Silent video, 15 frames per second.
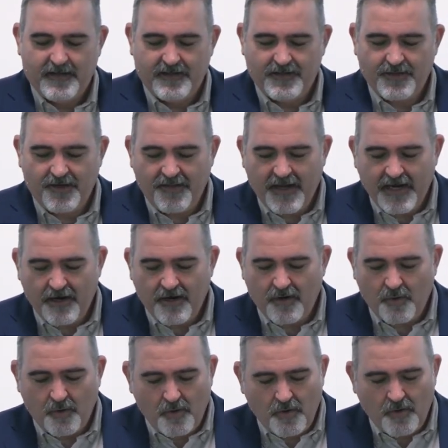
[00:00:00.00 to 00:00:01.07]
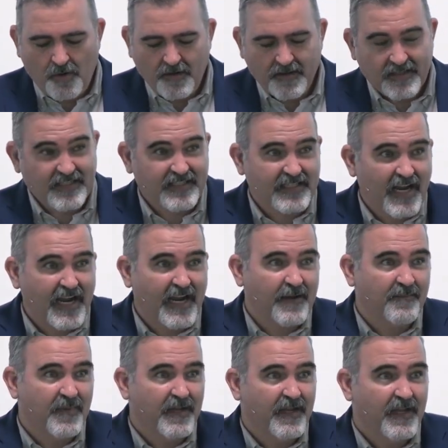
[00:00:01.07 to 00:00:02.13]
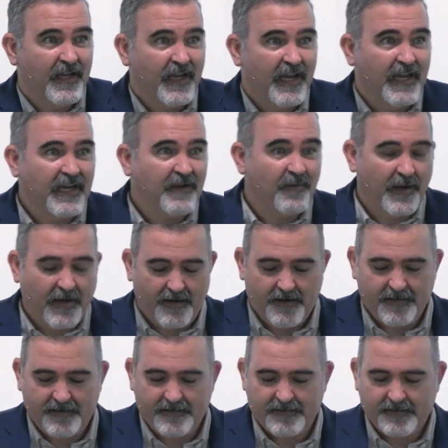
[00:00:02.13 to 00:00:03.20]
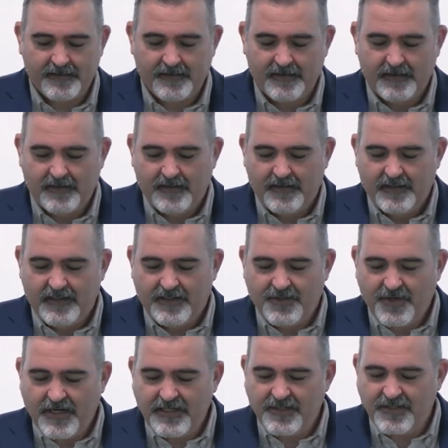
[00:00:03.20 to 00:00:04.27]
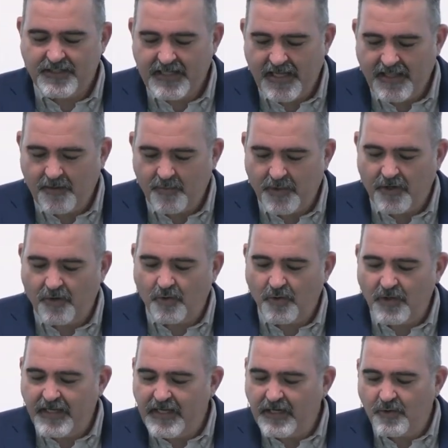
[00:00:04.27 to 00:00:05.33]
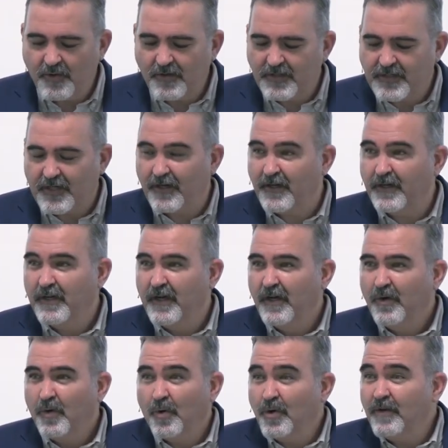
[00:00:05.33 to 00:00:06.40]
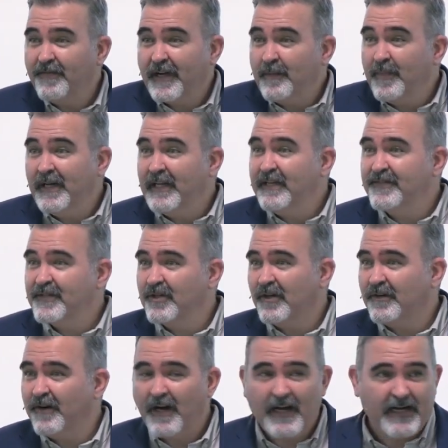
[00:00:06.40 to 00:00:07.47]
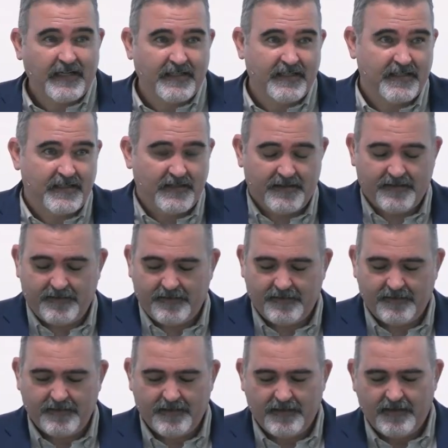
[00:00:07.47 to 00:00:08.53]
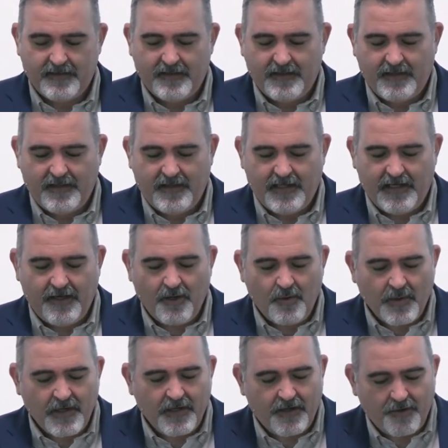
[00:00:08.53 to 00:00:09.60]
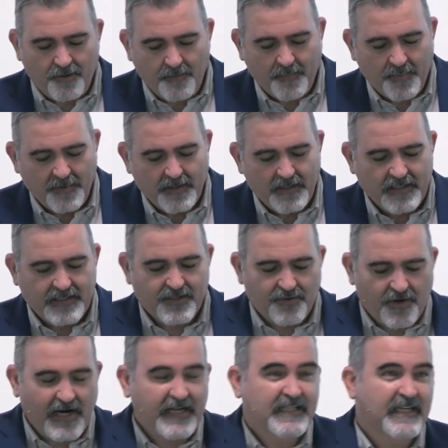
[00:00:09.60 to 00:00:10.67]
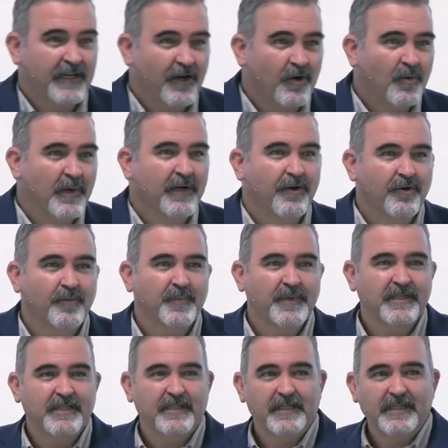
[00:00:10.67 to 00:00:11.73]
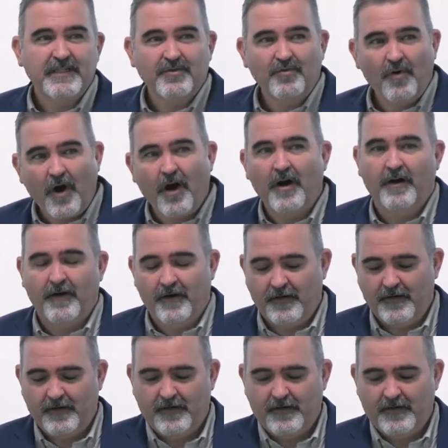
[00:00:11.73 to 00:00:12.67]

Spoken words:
And so they are all the same anyway. It's trying to say that we are all equal, so all of our beliefs are right. And no one group is right and no one group is wrong.